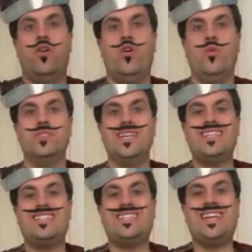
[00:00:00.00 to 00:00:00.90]
Or was
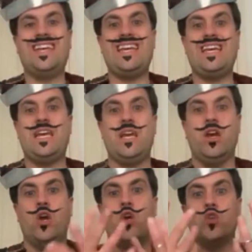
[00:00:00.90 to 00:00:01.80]
it
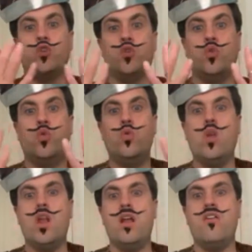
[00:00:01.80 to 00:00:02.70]
D,
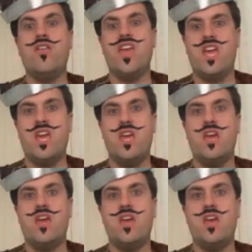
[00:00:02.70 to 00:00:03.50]
jewelry?